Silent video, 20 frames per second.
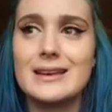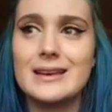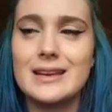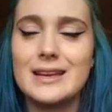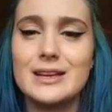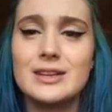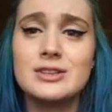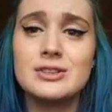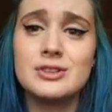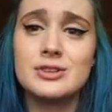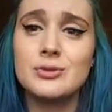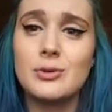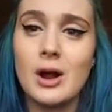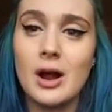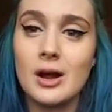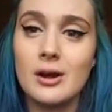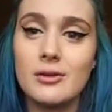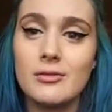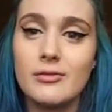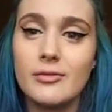need to
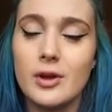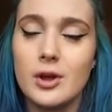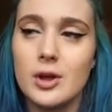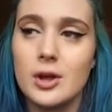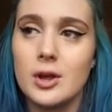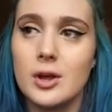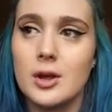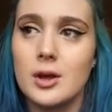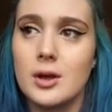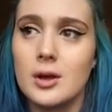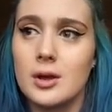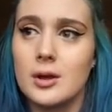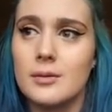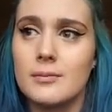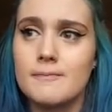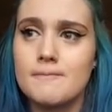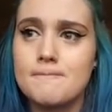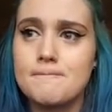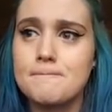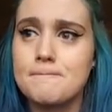kind of,
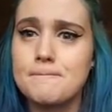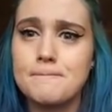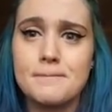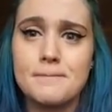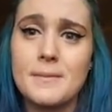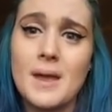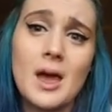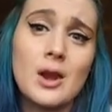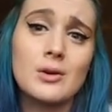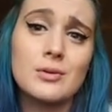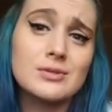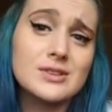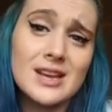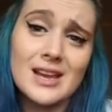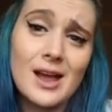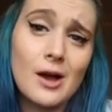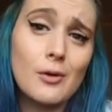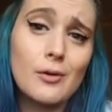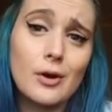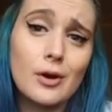I don't know,
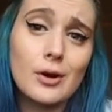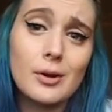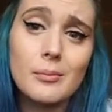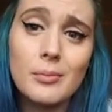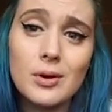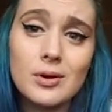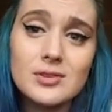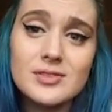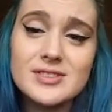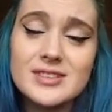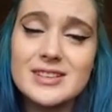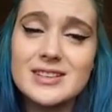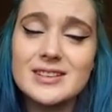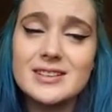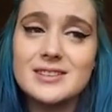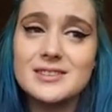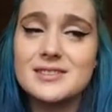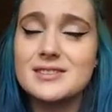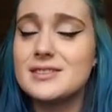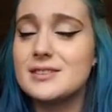take out our
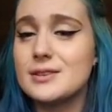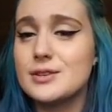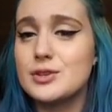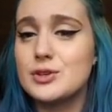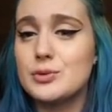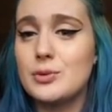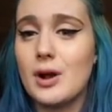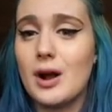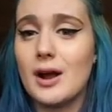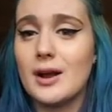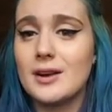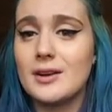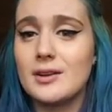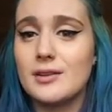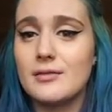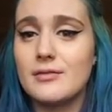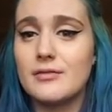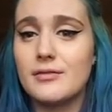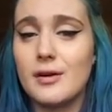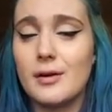impulses, to kind
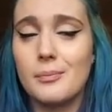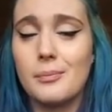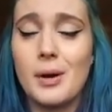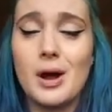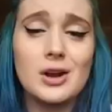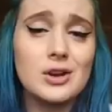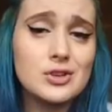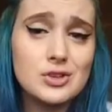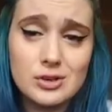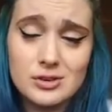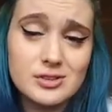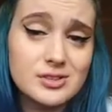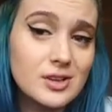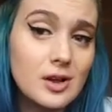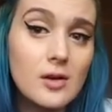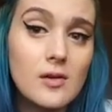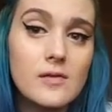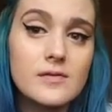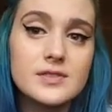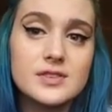of punish
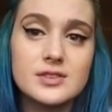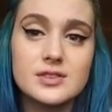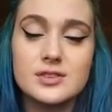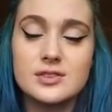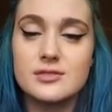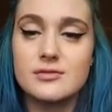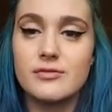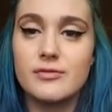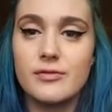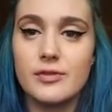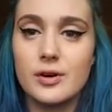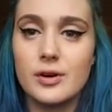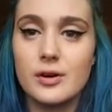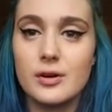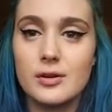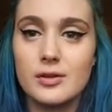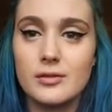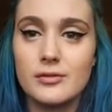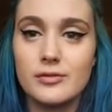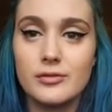ourselves
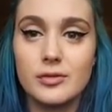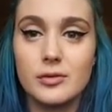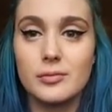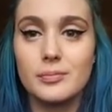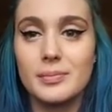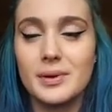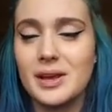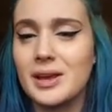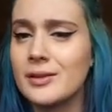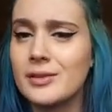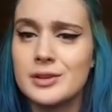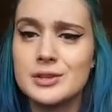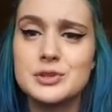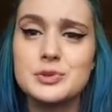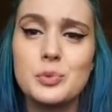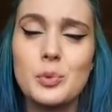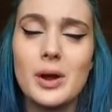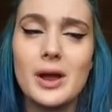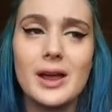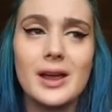for, for being
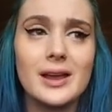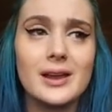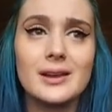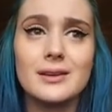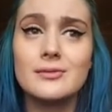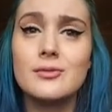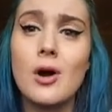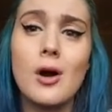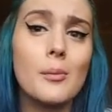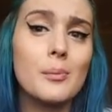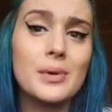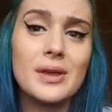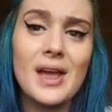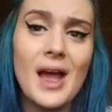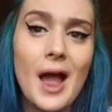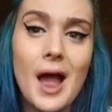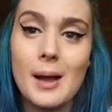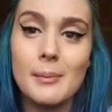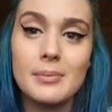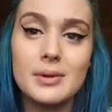this way, not being
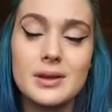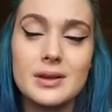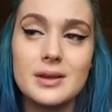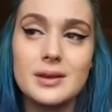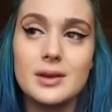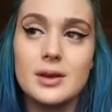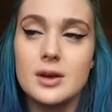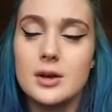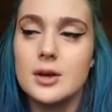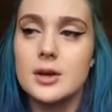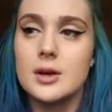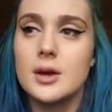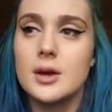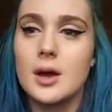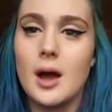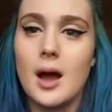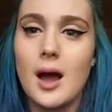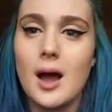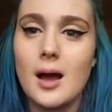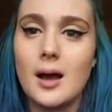happy,
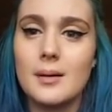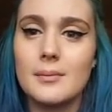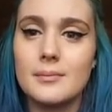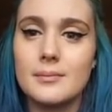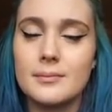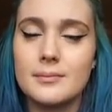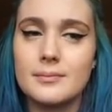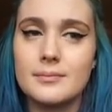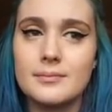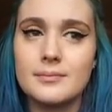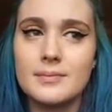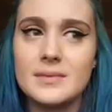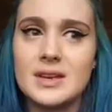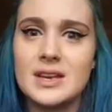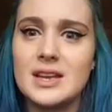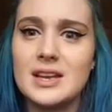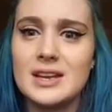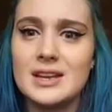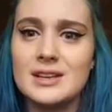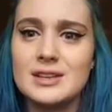um,
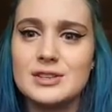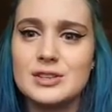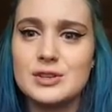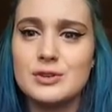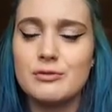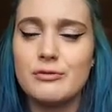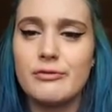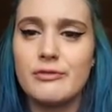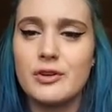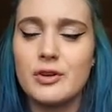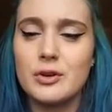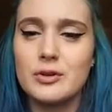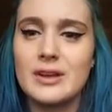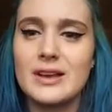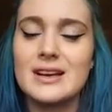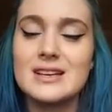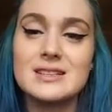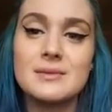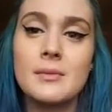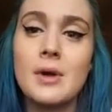needing to feel
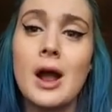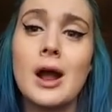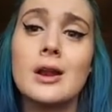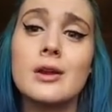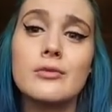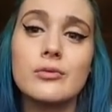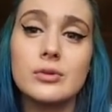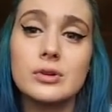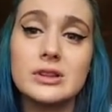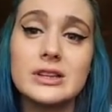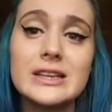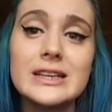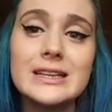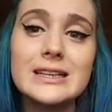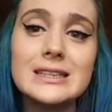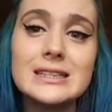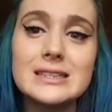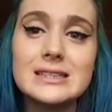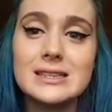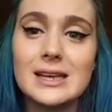like some kind of
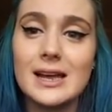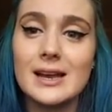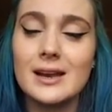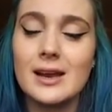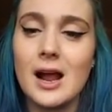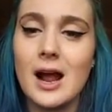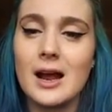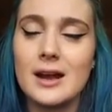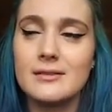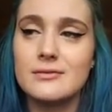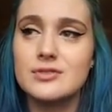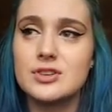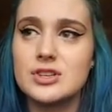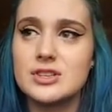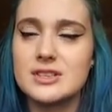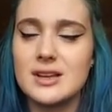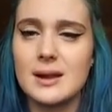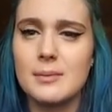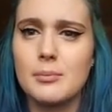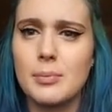release and kind of
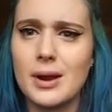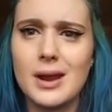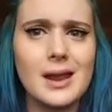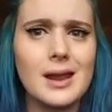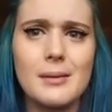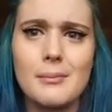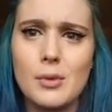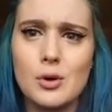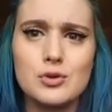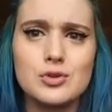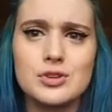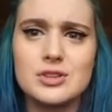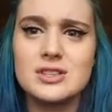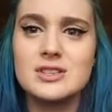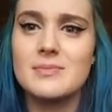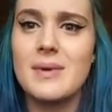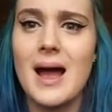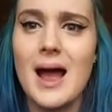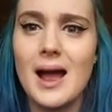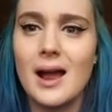just like bringing
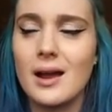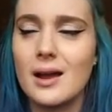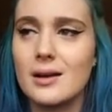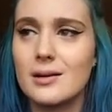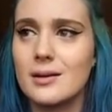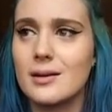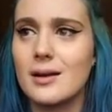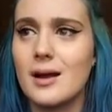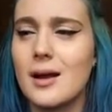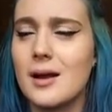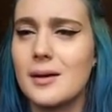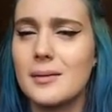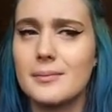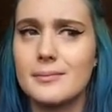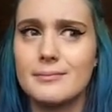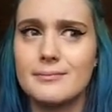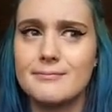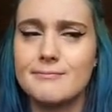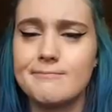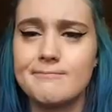emotions back
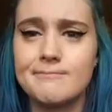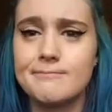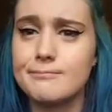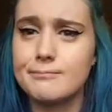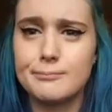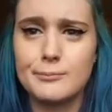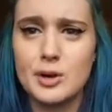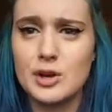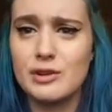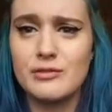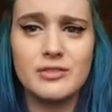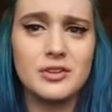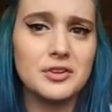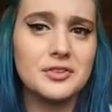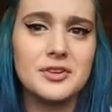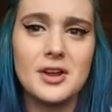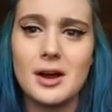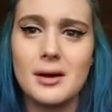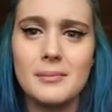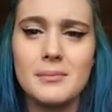um, when you feel
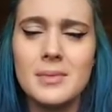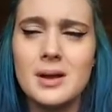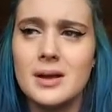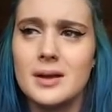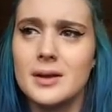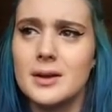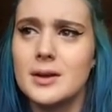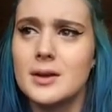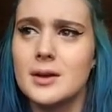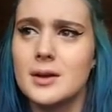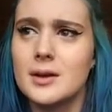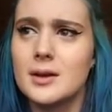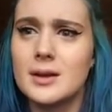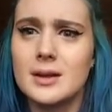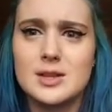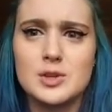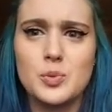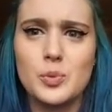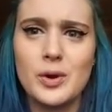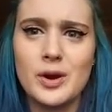numb
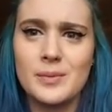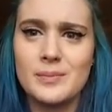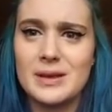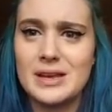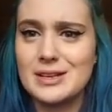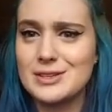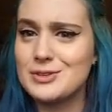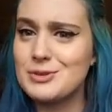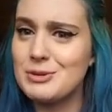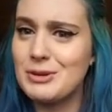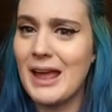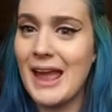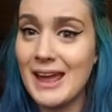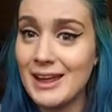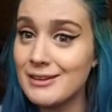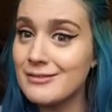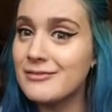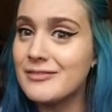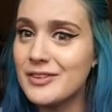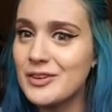it's weird because you
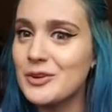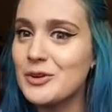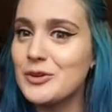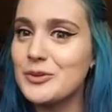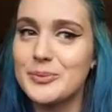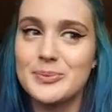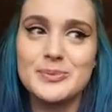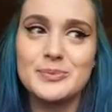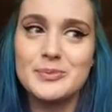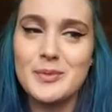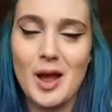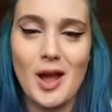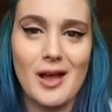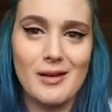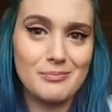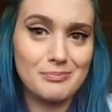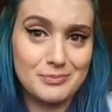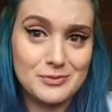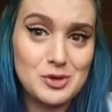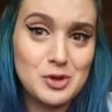can feel
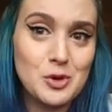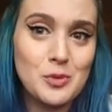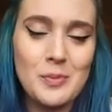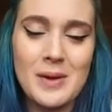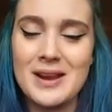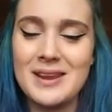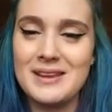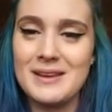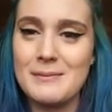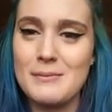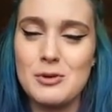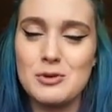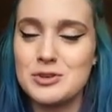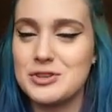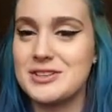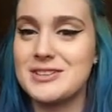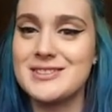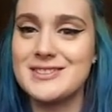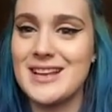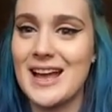too many
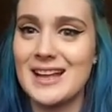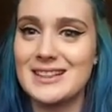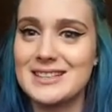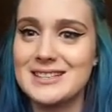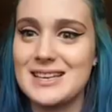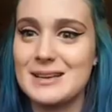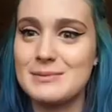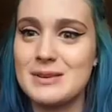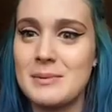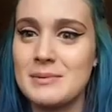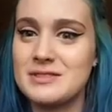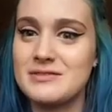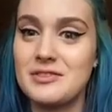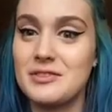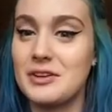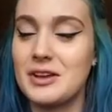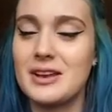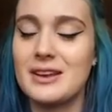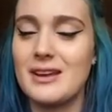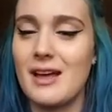emotions at the same time as
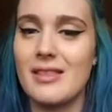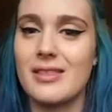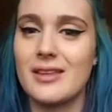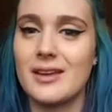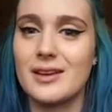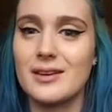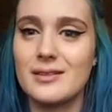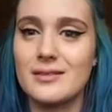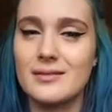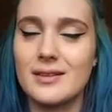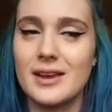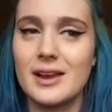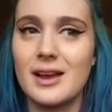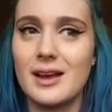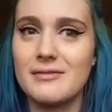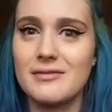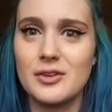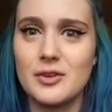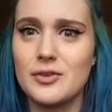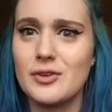feeling nothing. Like
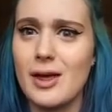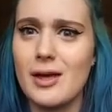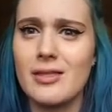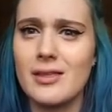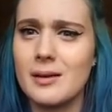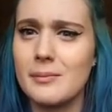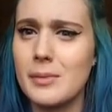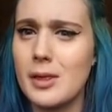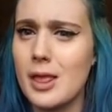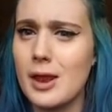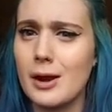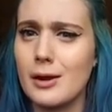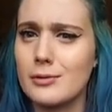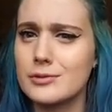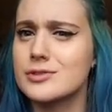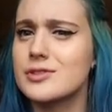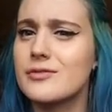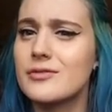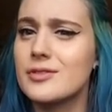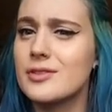I feel nothing, but then I
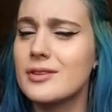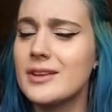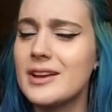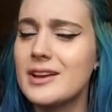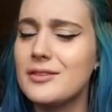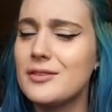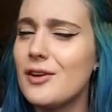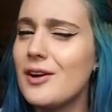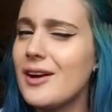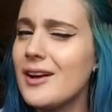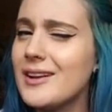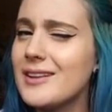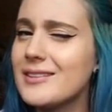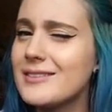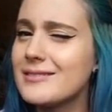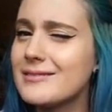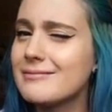also feel like a lot.